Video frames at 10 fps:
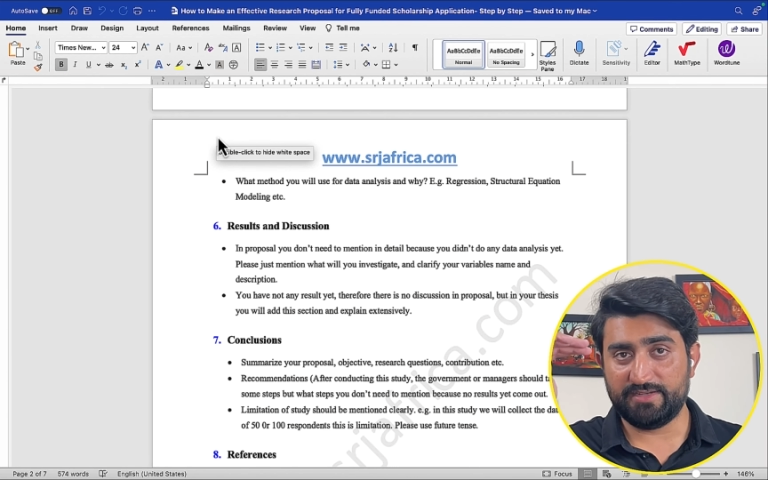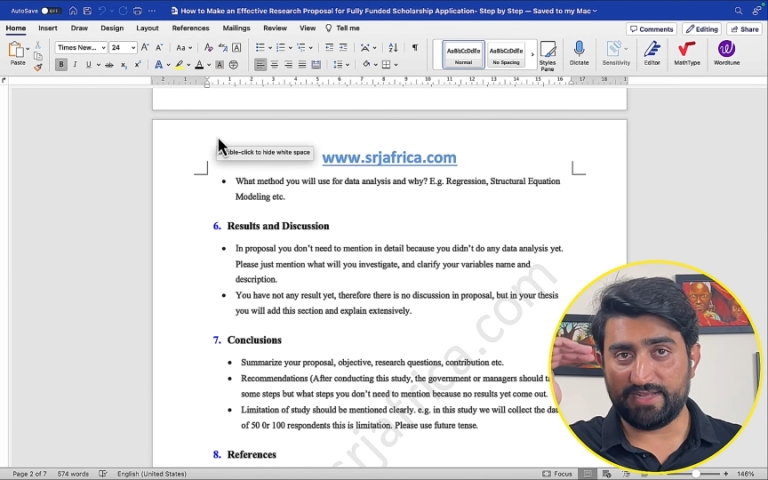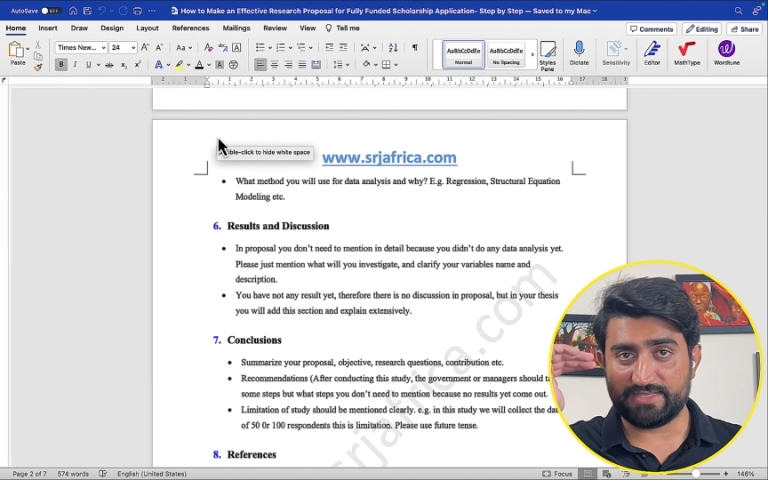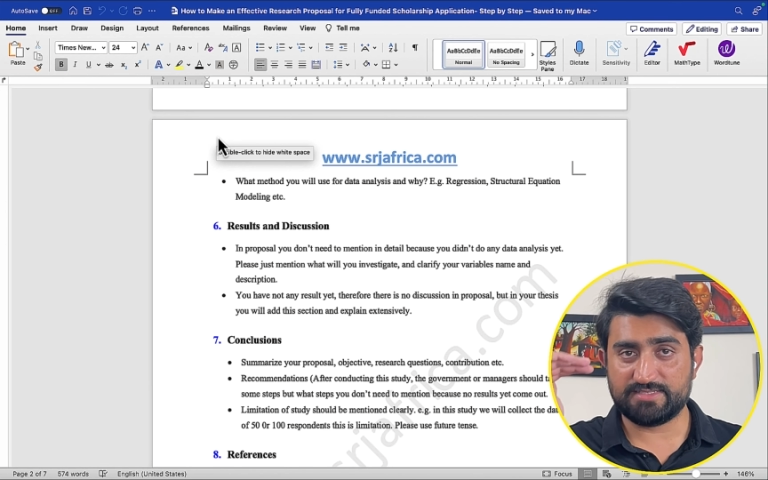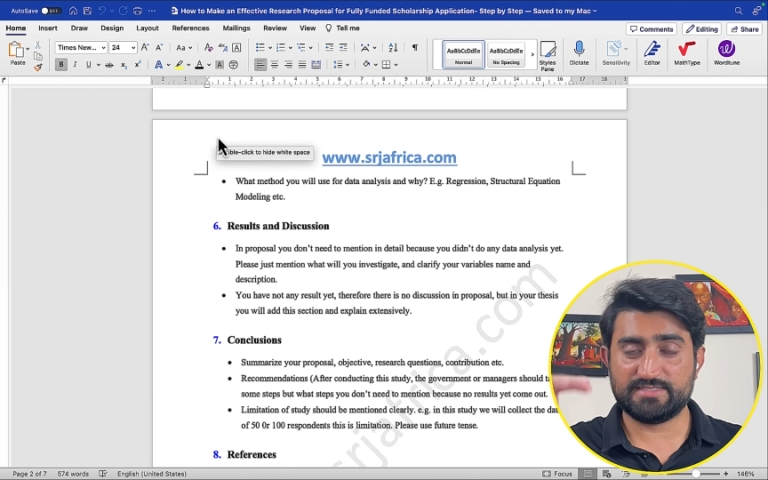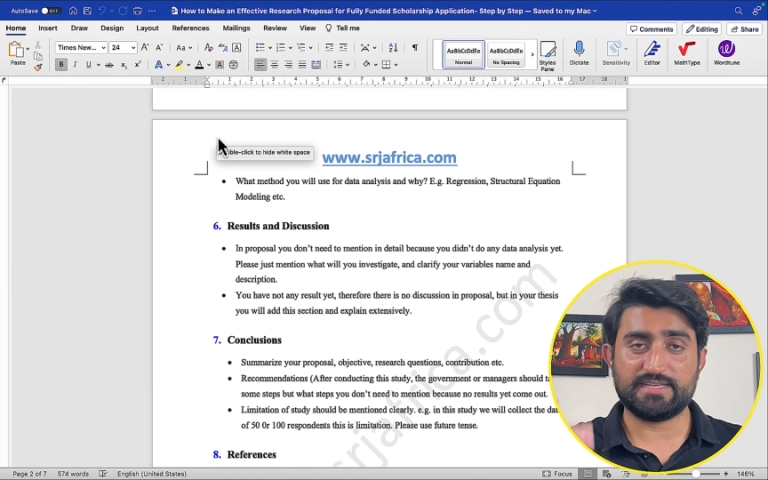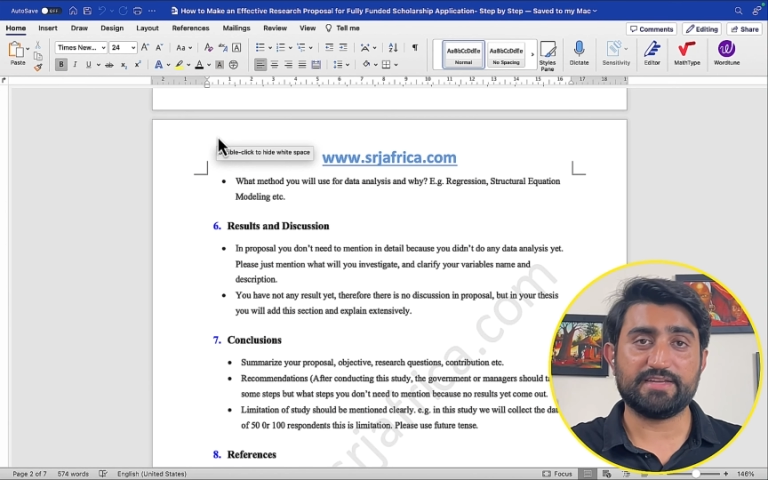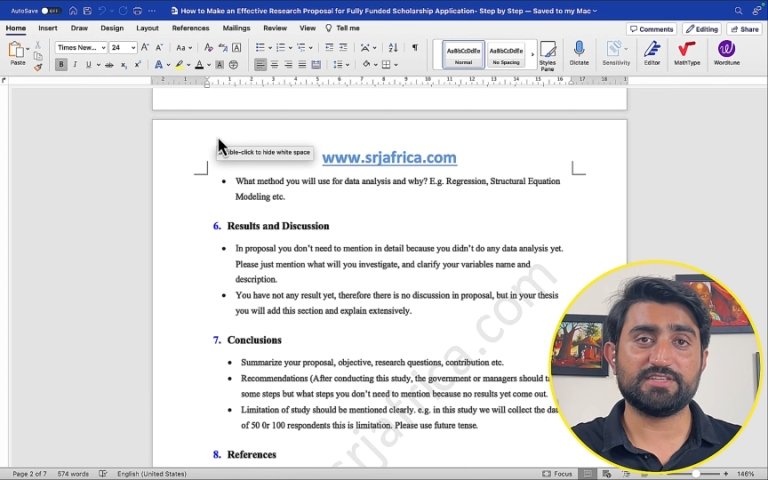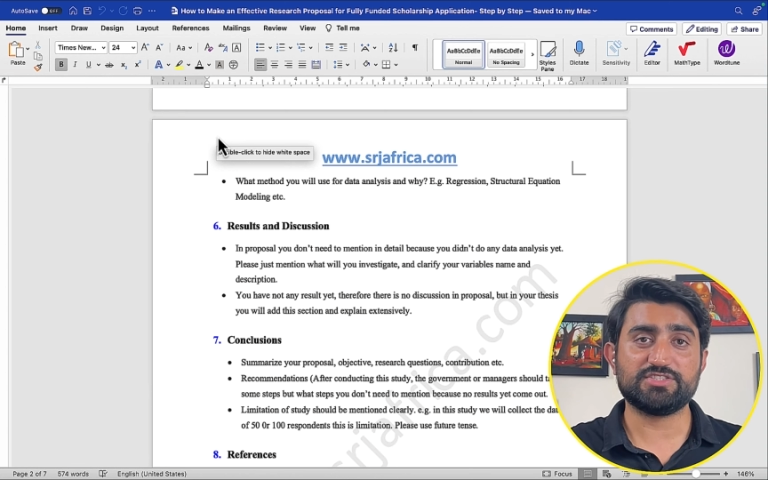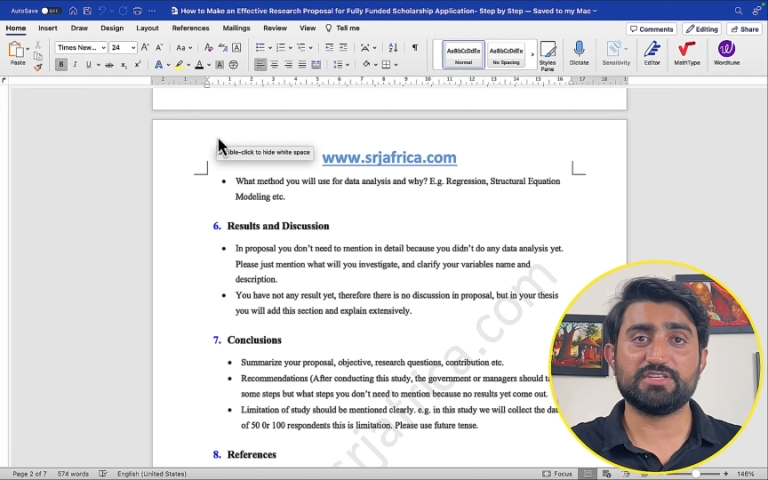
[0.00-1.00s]
text
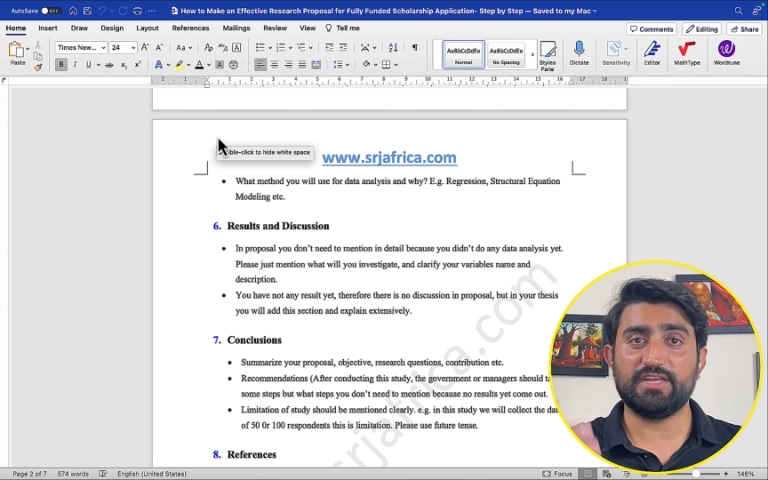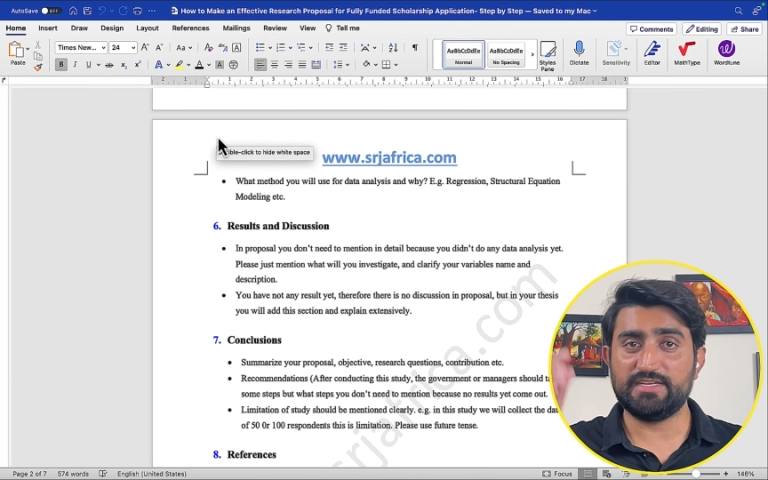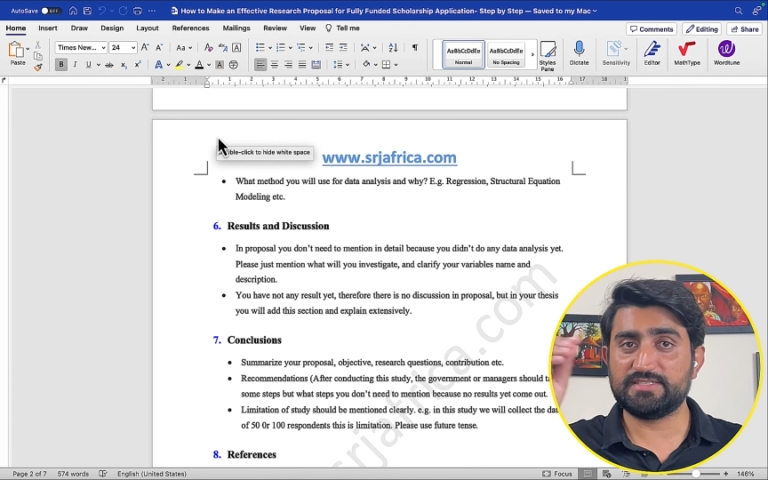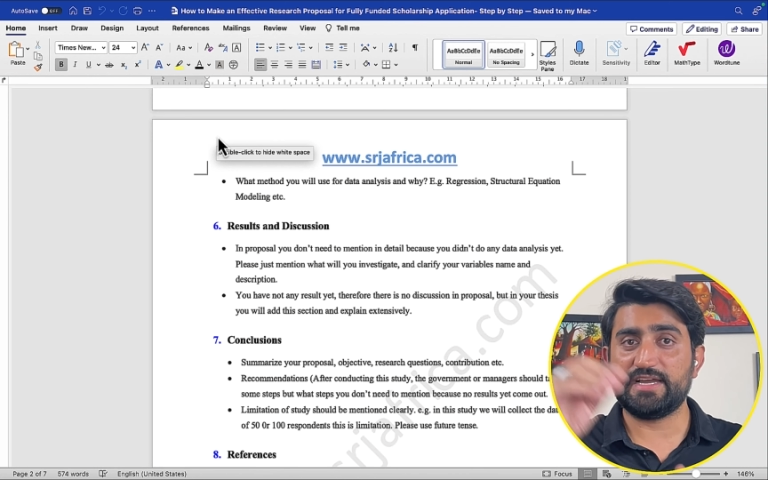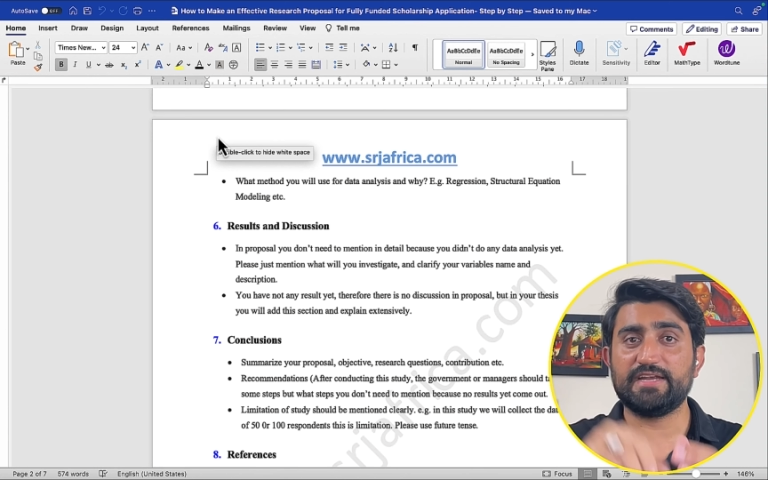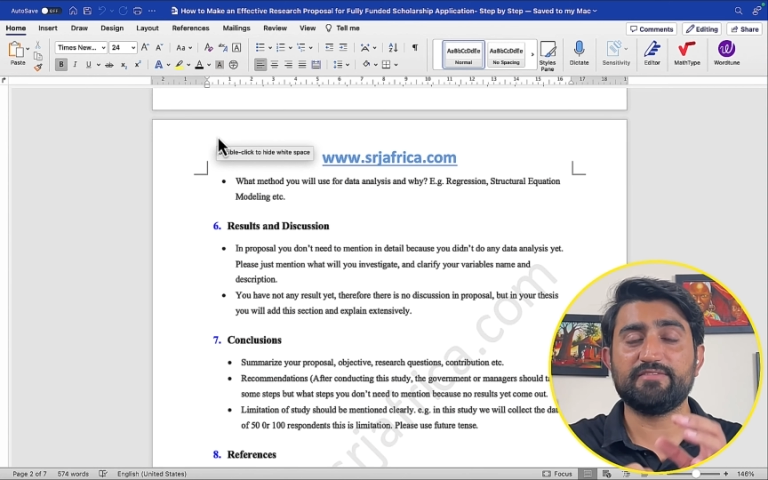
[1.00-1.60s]
citation inside